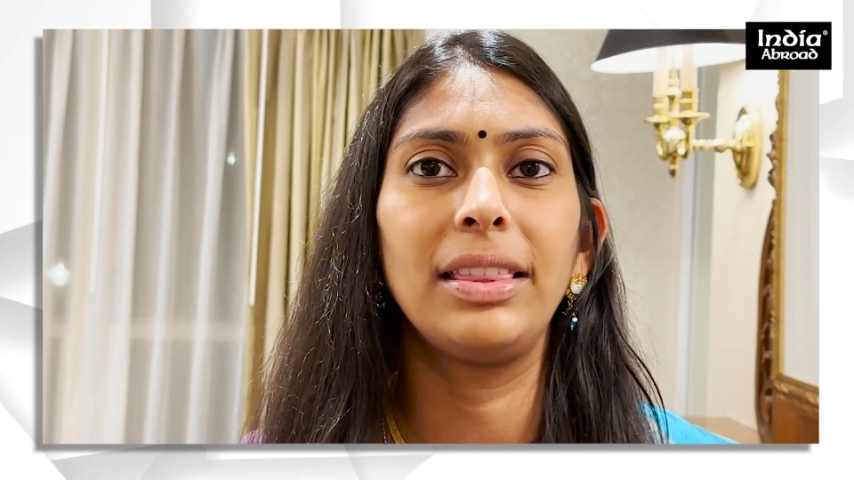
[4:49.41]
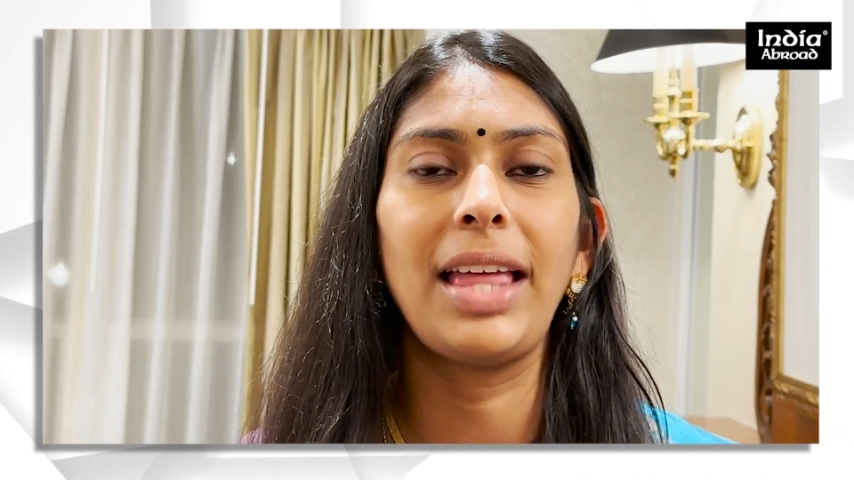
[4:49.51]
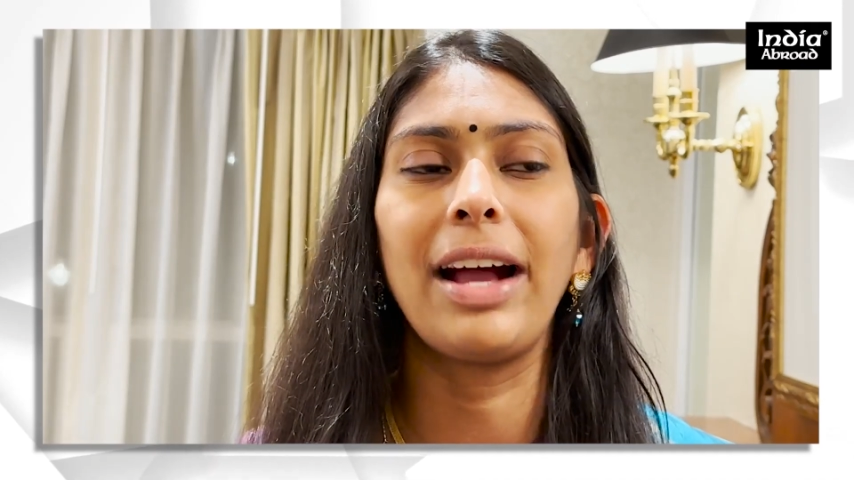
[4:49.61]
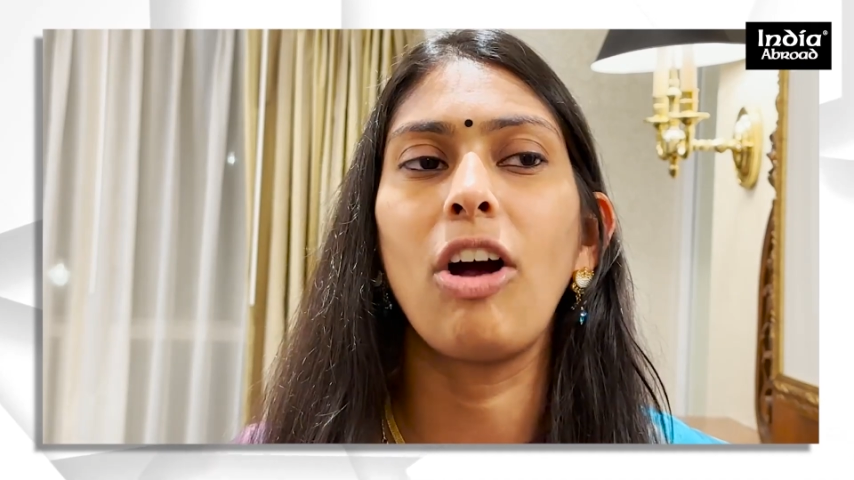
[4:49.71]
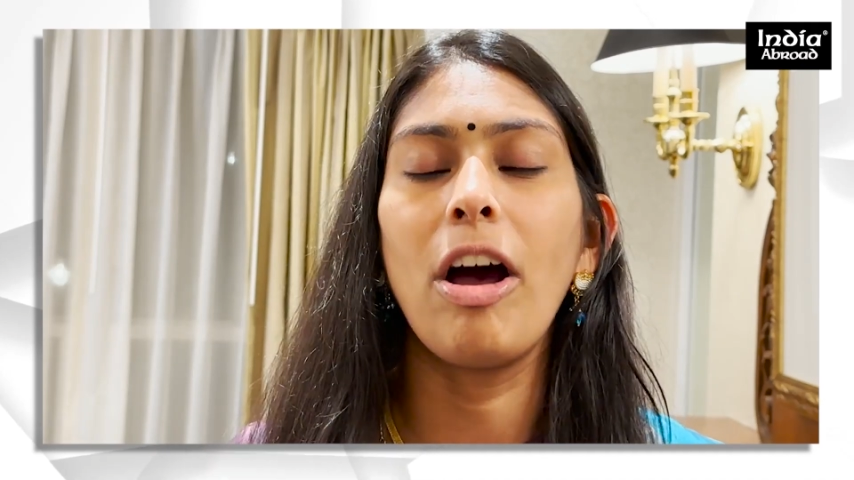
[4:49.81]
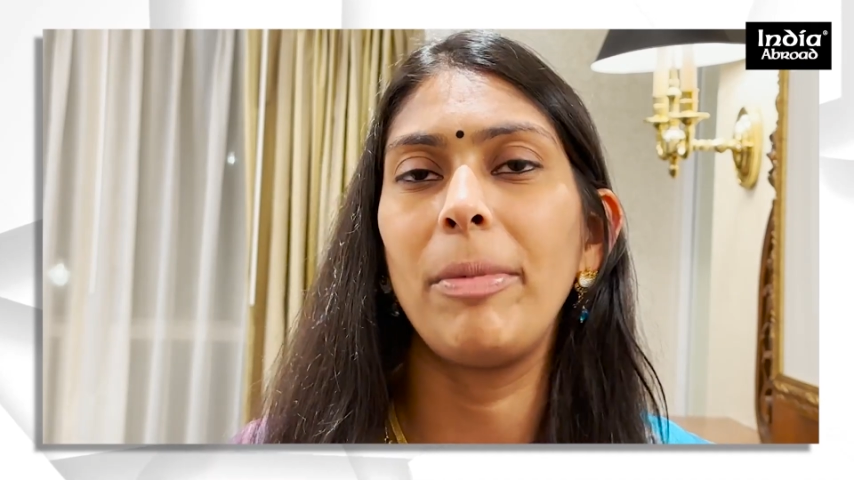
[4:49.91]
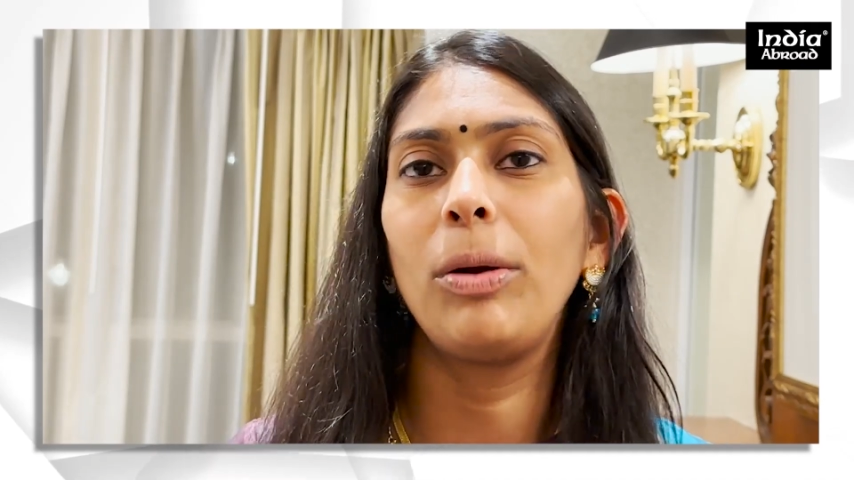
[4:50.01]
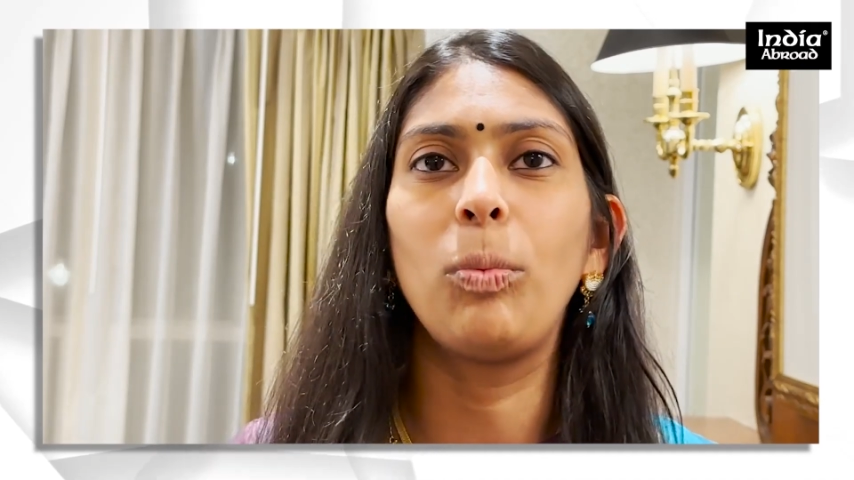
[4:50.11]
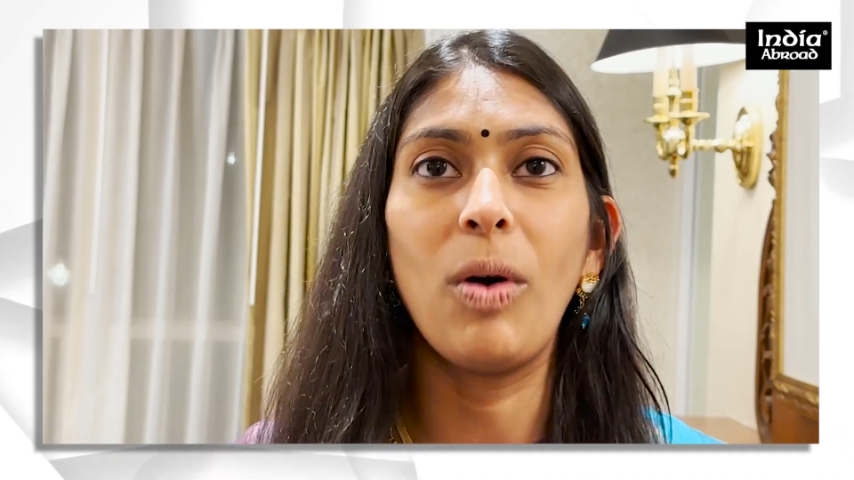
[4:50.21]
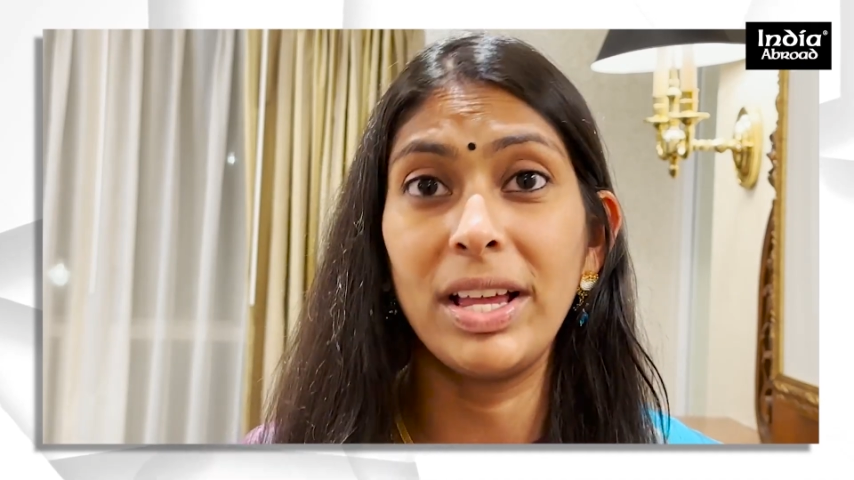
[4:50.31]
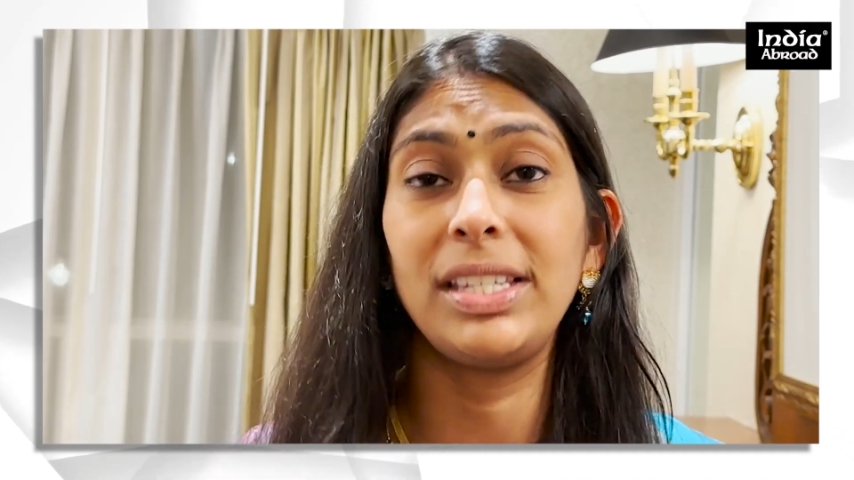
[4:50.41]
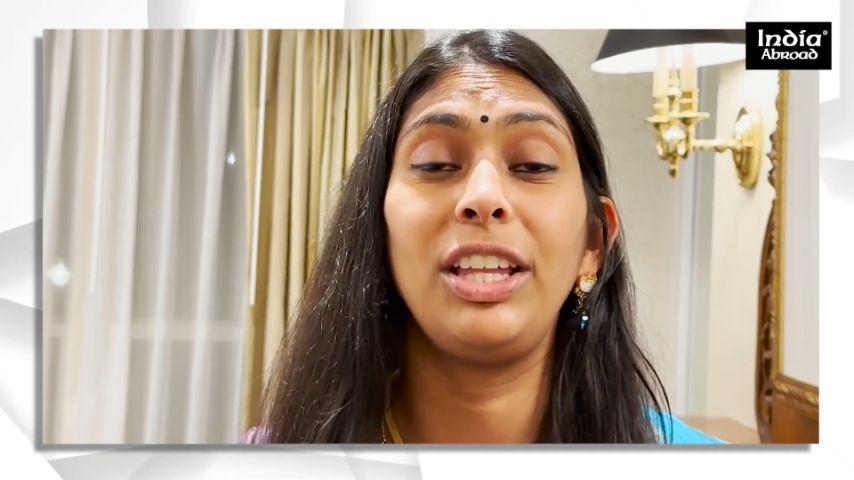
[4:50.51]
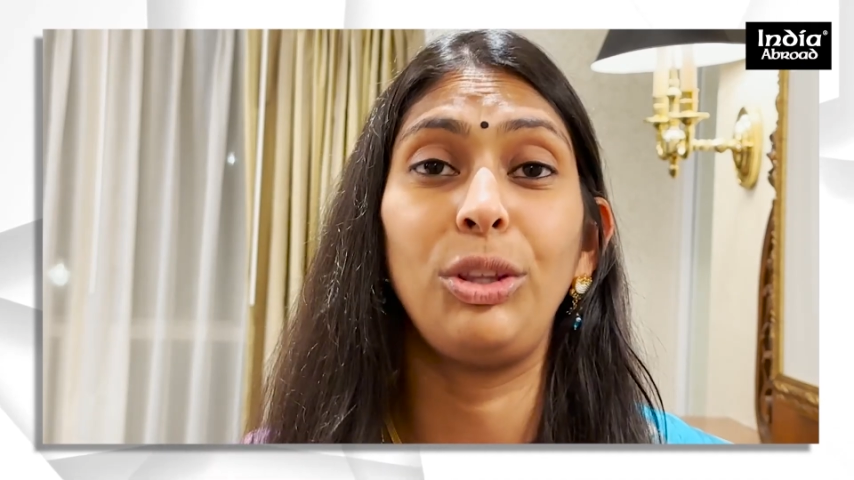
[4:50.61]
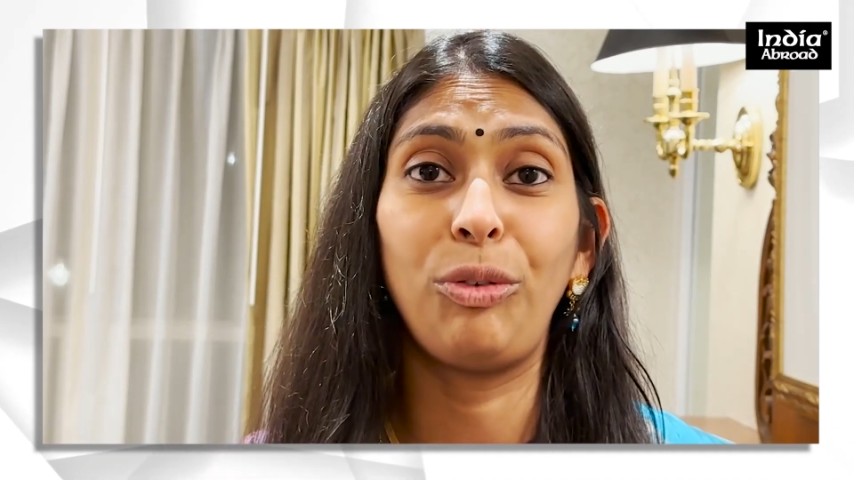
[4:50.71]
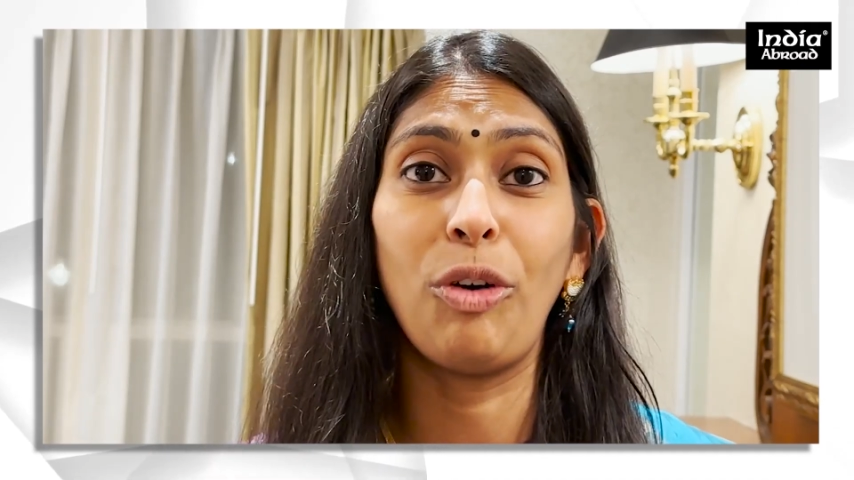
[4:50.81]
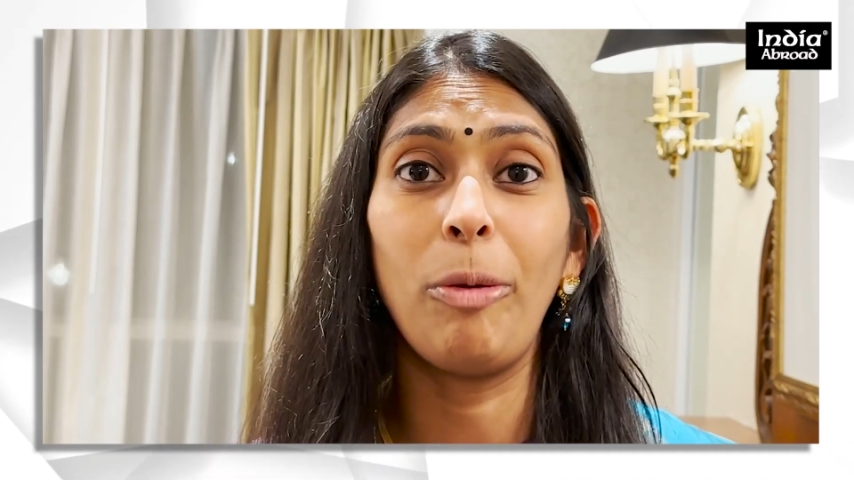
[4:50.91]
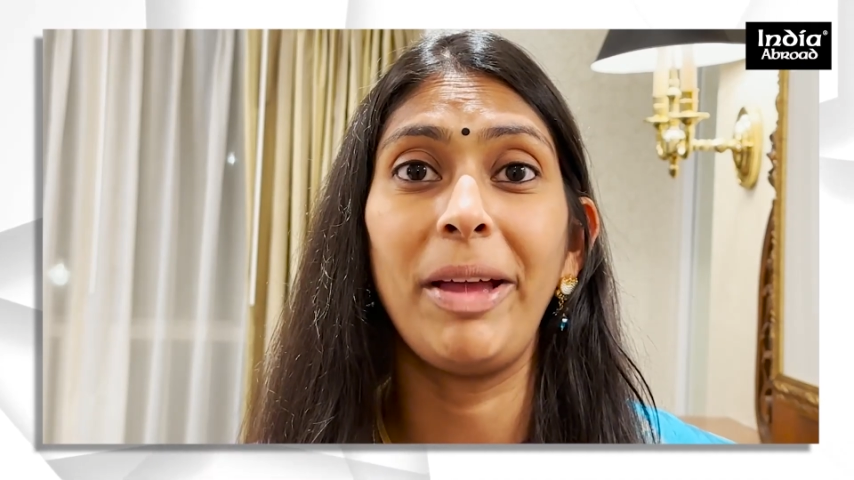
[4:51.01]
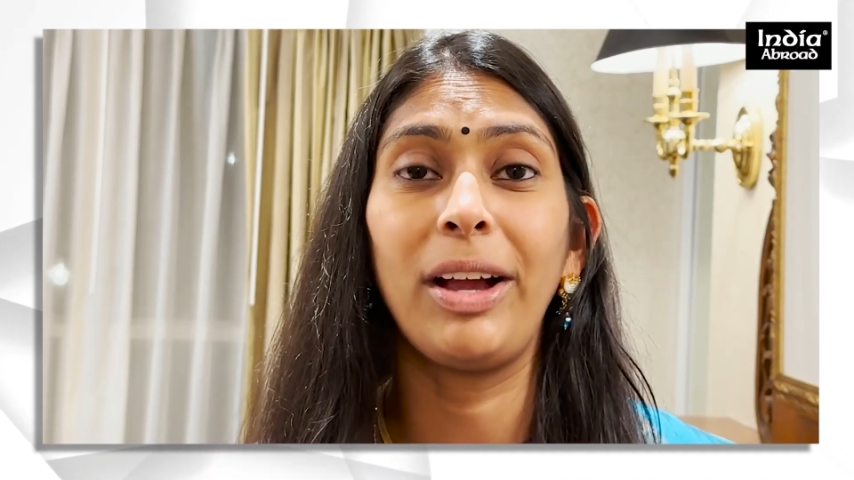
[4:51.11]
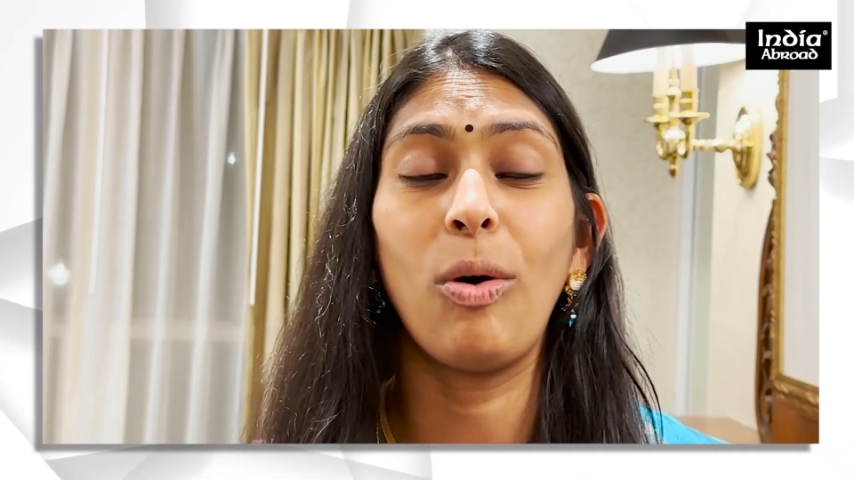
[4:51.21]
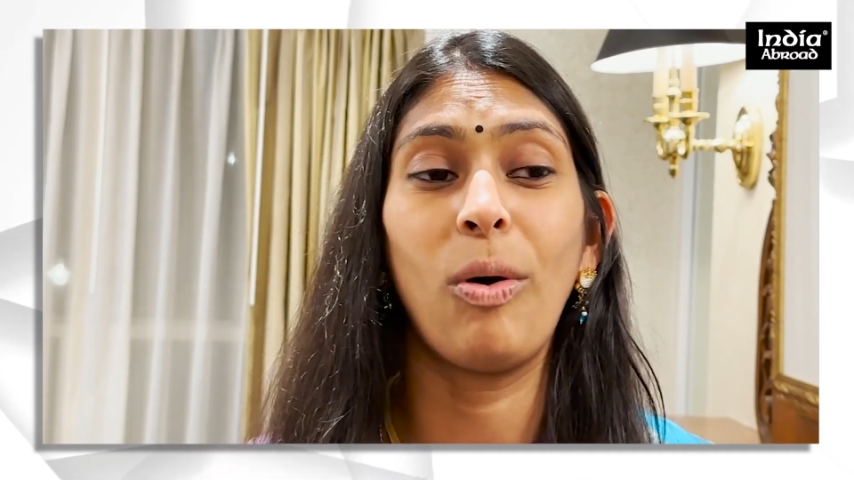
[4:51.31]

that comment was Hinduophobic